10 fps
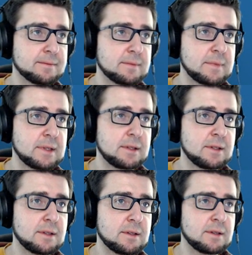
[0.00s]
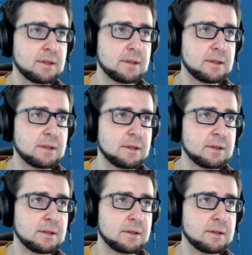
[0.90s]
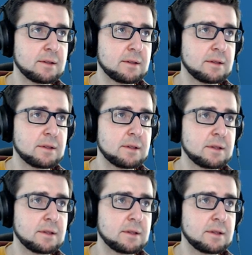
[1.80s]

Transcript: (no one is talking)